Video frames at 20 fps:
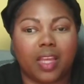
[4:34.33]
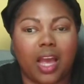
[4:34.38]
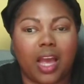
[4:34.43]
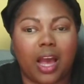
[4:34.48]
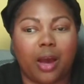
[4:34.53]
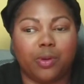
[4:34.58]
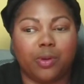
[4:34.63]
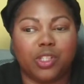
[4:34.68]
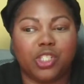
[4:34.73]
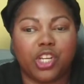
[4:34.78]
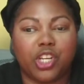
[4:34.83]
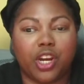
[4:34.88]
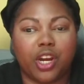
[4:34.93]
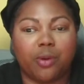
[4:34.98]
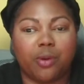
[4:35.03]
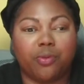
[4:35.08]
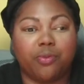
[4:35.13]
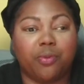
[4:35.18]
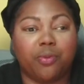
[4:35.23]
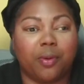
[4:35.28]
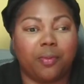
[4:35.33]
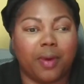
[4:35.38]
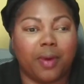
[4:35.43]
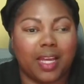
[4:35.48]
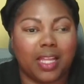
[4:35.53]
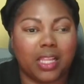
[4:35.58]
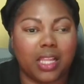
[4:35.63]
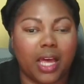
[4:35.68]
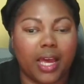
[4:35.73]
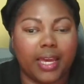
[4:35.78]
I was sharing with one of my
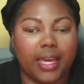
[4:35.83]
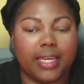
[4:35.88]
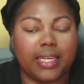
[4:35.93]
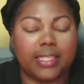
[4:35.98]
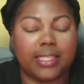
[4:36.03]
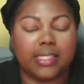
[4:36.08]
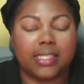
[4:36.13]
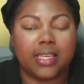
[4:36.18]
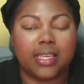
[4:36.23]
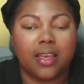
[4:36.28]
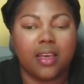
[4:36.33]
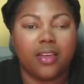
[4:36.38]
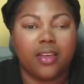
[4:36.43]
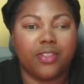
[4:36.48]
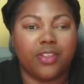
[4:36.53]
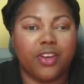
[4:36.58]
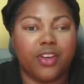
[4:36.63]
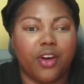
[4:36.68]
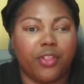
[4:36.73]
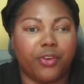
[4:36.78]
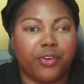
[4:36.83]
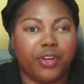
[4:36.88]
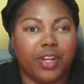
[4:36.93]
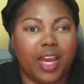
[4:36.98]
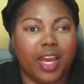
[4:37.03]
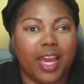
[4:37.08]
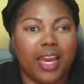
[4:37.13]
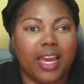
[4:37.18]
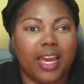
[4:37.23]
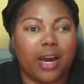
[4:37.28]
clients the other
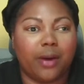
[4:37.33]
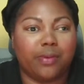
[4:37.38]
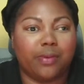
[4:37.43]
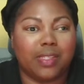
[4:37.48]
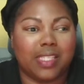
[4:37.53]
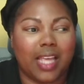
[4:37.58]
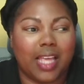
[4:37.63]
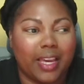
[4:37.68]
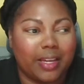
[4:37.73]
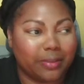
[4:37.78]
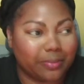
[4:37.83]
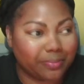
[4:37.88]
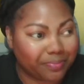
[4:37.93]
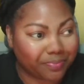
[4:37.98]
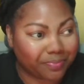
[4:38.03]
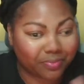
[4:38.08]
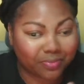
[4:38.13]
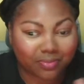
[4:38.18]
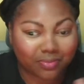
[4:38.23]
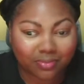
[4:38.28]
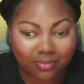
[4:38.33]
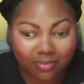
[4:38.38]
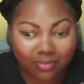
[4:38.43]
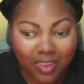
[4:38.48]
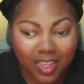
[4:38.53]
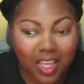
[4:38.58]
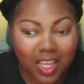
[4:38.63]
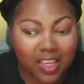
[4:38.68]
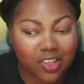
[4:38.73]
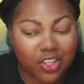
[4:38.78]
day. I was like,
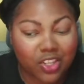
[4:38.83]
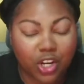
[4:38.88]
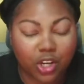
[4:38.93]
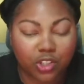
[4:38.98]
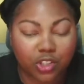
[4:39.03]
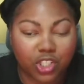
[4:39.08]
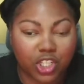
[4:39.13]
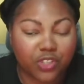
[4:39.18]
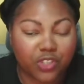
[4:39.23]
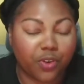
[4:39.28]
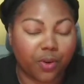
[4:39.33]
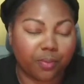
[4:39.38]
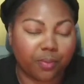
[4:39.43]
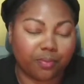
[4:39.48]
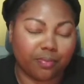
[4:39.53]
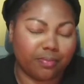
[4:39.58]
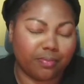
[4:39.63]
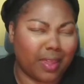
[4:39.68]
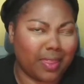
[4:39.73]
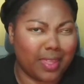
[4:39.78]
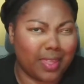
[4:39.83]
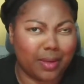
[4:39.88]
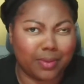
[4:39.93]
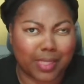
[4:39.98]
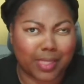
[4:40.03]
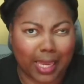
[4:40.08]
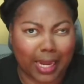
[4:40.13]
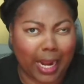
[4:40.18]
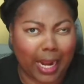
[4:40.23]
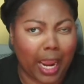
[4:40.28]
just from, I think it
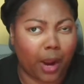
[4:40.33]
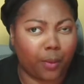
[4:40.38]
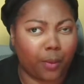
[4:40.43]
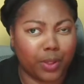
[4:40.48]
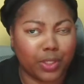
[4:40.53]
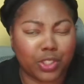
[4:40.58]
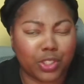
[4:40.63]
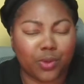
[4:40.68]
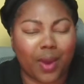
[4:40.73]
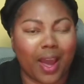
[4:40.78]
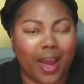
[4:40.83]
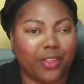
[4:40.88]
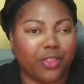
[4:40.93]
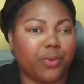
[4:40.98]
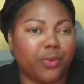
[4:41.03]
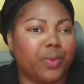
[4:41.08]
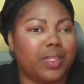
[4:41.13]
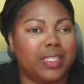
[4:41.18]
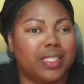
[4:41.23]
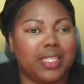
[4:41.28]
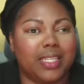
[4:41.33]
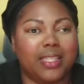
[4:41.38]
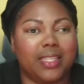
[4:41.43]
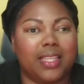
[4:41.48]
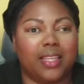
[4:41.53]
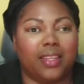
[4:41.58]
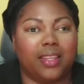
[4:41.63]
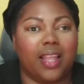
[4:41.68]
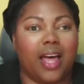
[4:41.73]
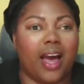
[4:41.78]
was like an hour or two after we did
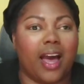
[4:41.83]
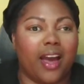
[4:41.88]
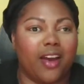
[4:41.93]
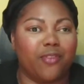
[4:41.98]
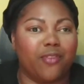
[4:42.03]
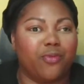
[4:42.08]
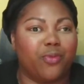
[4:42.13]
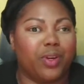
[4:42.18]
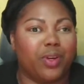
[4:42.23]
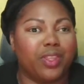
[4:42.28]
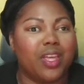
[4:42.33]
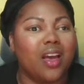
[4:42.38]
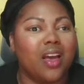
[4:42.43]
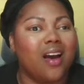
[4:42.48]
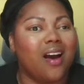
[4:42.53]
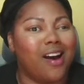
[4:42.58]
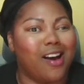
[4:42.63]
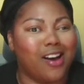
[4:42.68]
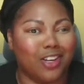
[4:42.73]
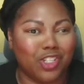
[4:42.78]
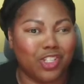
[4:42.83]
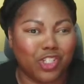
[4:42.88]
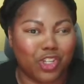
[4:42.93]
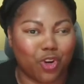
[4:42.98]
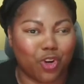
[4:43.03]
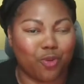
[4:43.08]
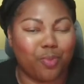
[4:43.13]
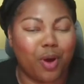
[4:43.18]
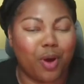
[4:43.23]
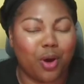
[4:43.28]
the live with
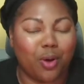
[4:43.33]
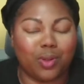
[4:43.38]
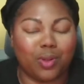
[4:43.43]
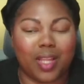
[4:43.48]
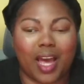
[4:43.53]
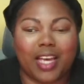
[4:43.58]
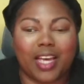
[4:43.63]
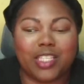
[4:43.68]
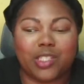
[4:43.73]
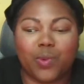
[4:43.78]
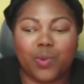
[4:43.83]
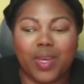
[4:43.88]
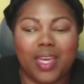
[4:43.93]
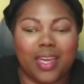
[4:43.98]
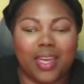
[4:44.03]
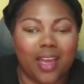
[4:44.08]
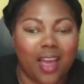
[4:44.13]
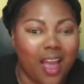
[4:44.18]
Cheryl Poe last week,